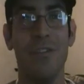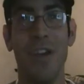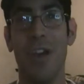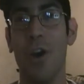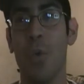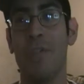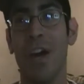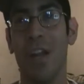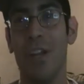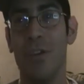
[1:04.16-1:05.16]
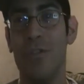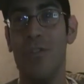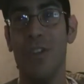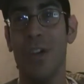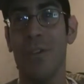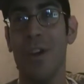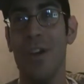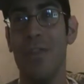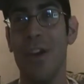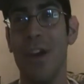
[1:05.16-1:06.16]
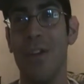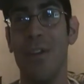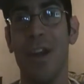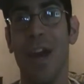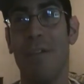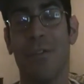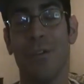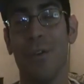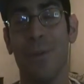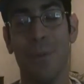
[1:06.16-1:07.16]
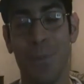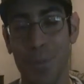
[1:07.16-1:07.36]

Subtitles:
say, oh, we've got a huge secret, and then at the